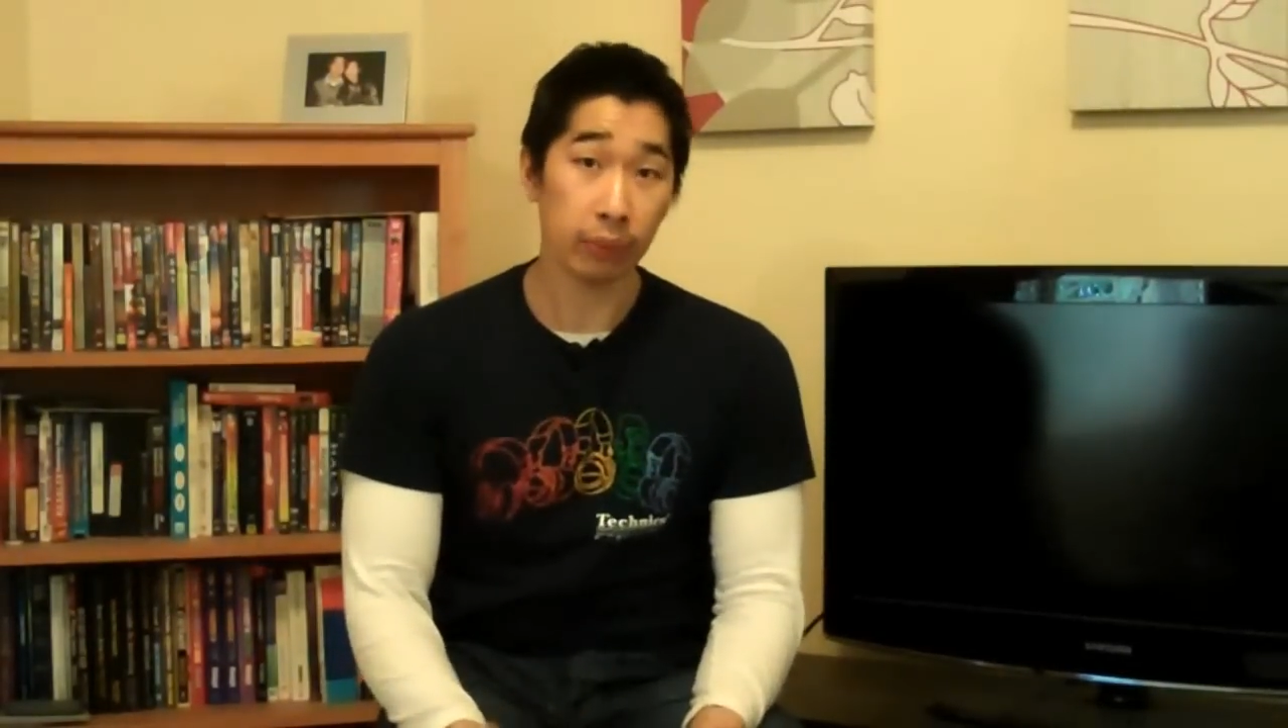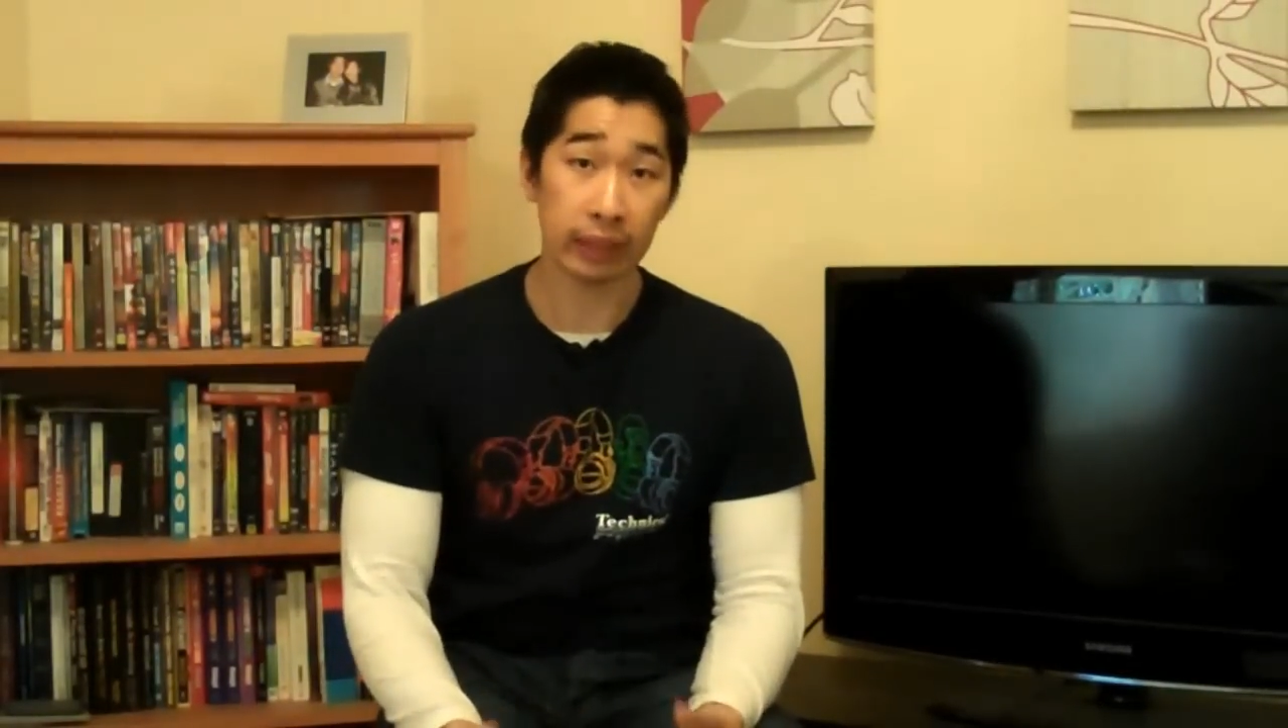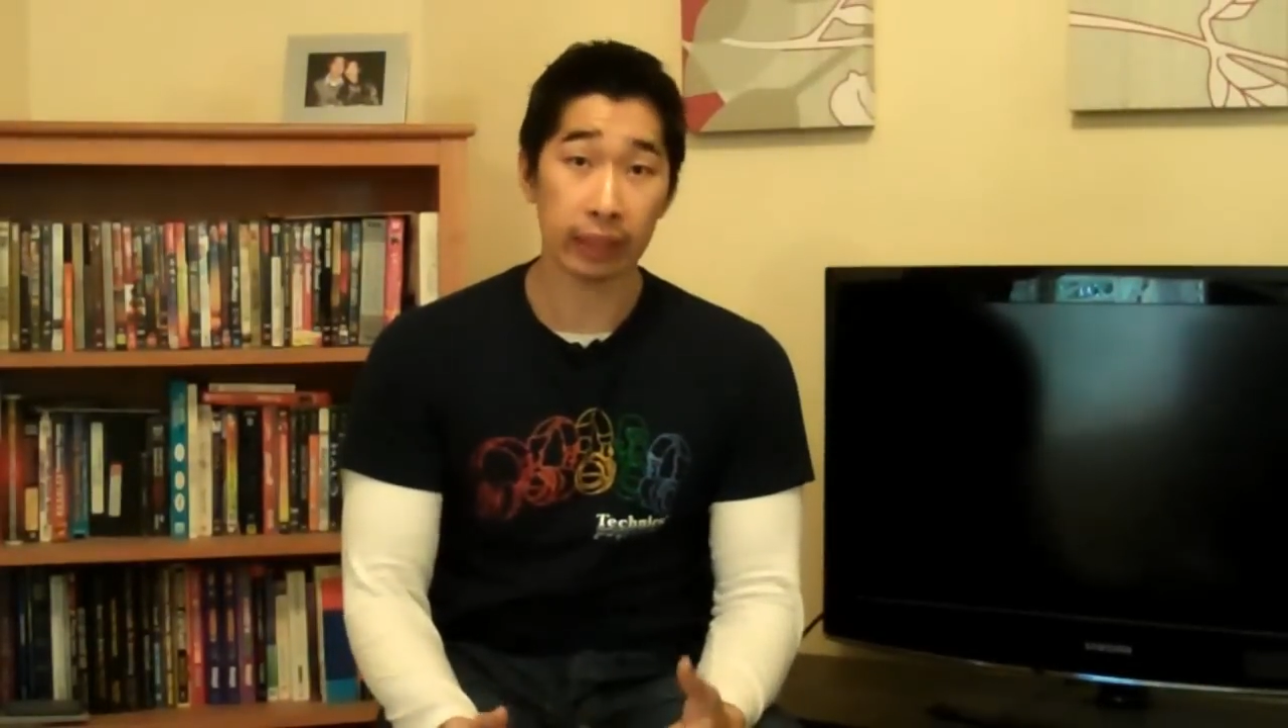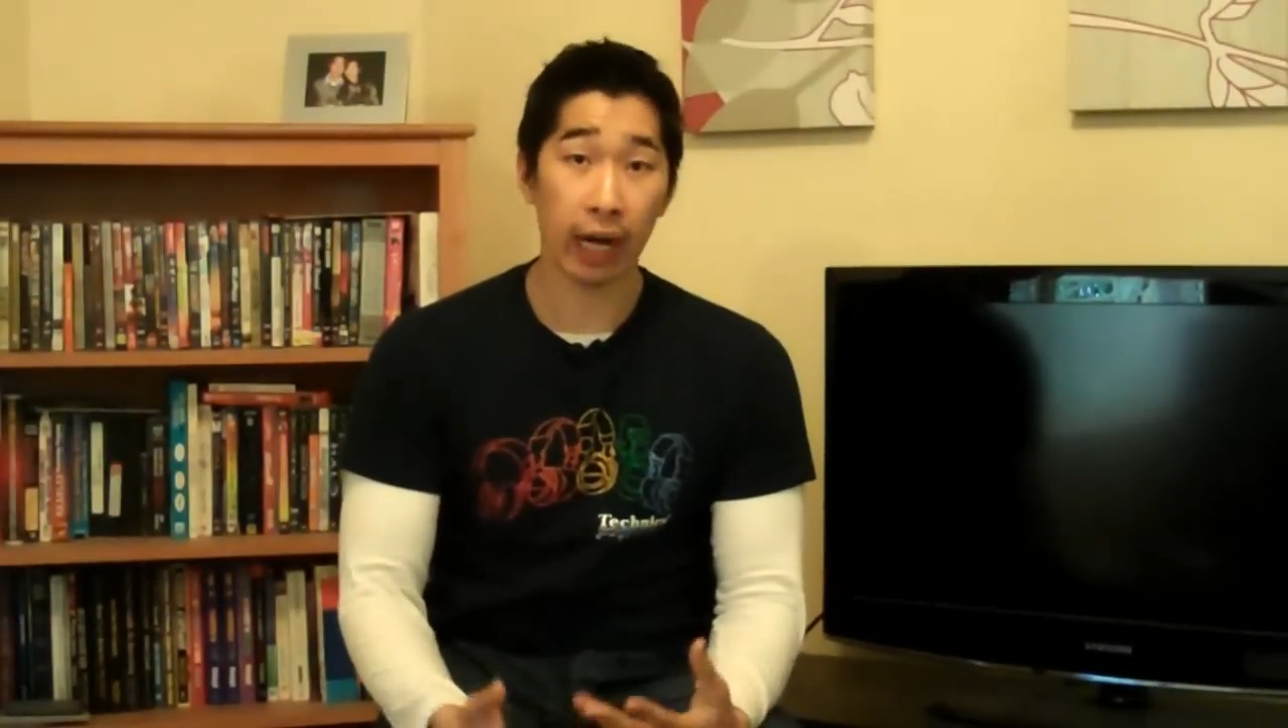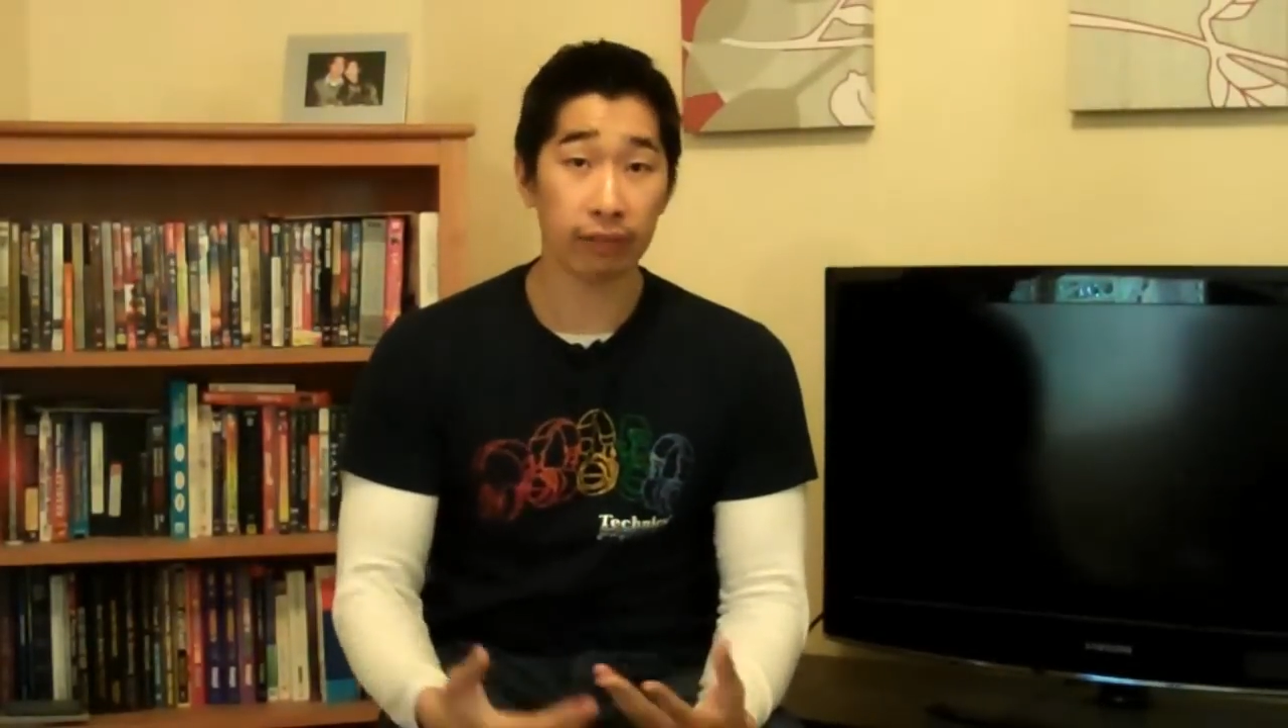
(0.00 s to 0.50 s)

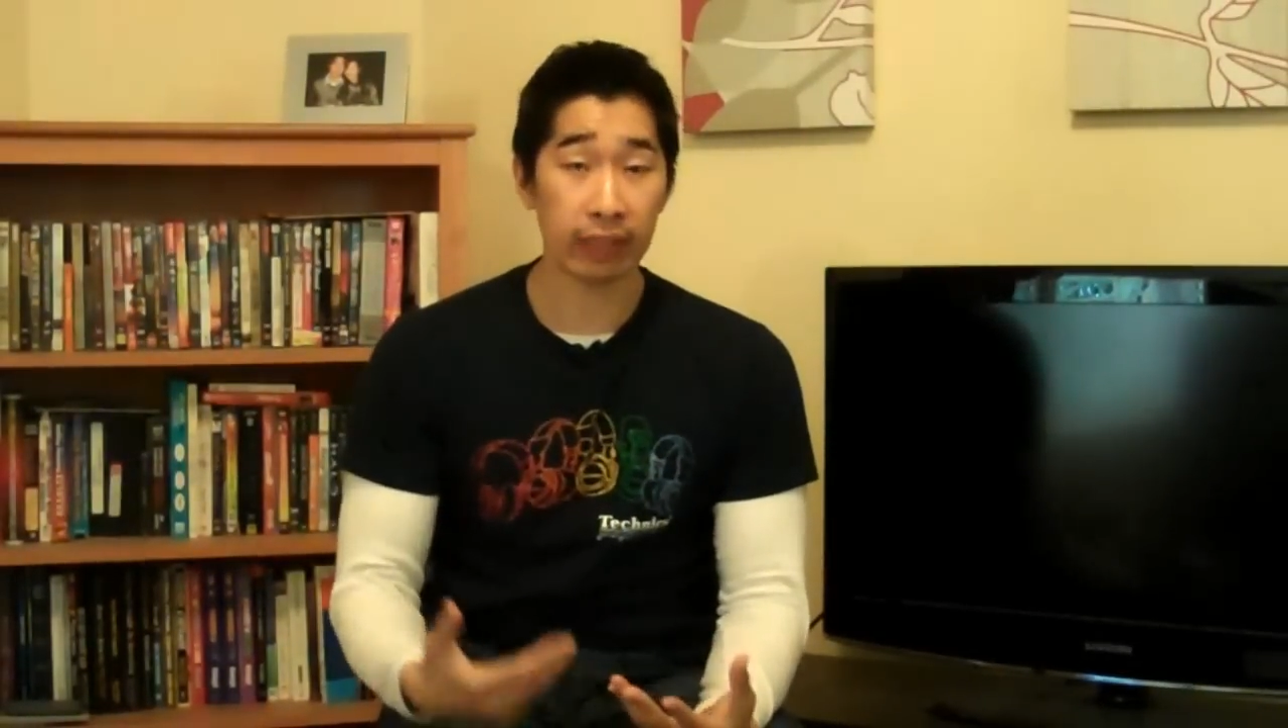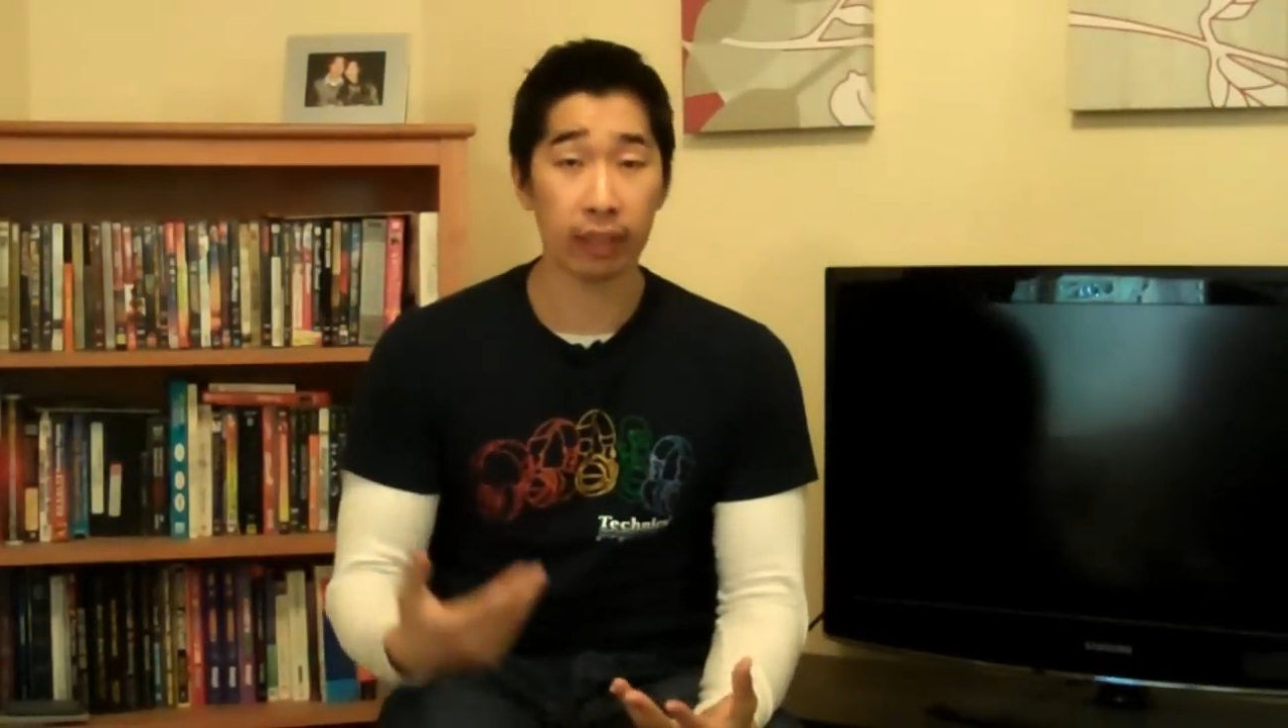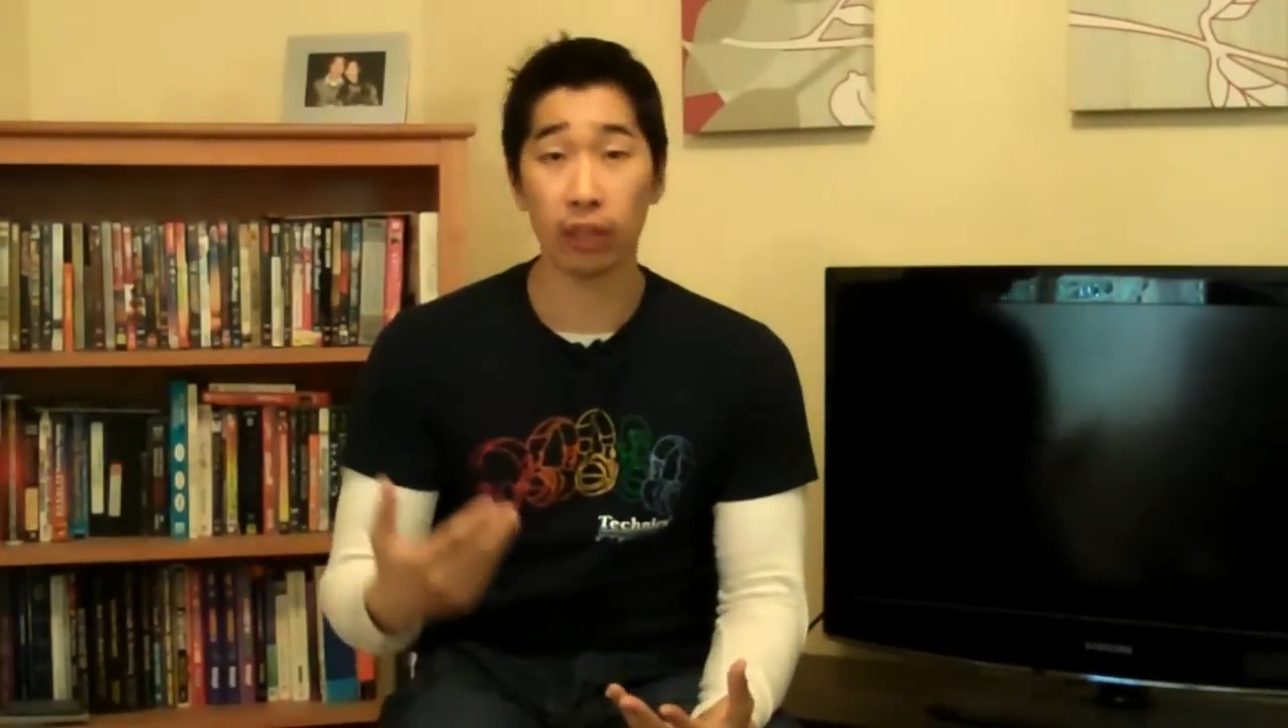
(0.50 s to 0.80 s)
which I've done